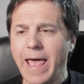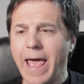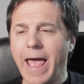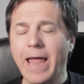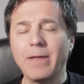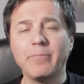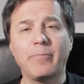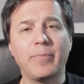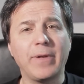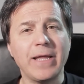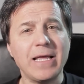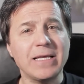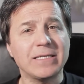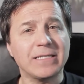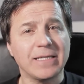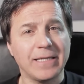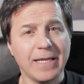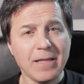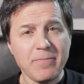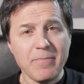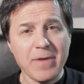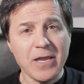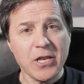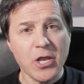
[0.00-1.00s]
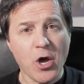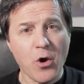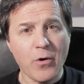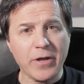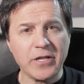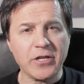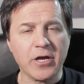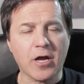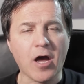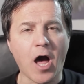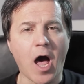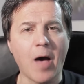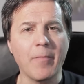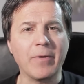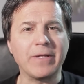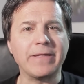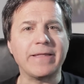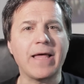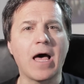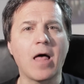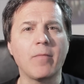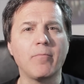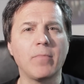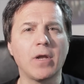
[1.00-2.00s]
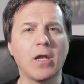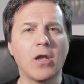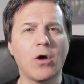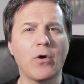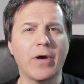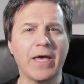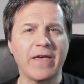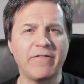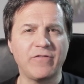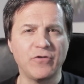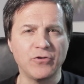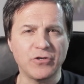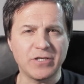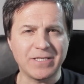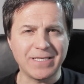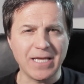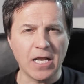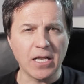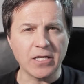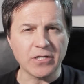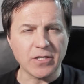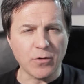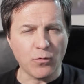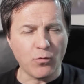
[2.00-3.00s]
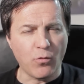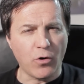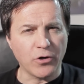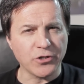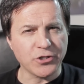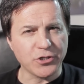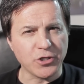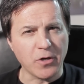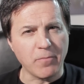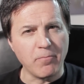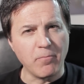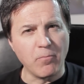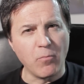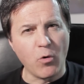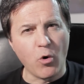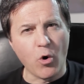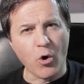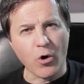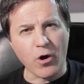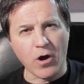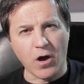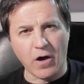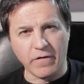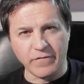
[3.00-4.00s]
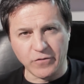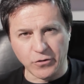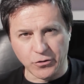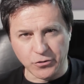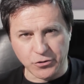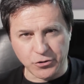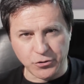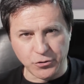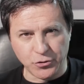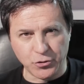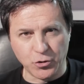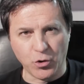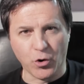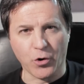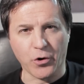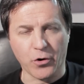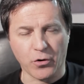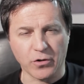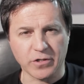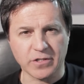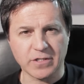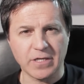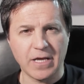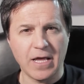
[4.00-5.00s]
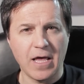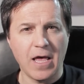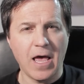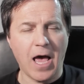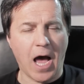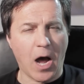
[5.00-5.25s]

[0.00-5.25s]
And please let me know in the comment down below if you still want some more of those tutorials.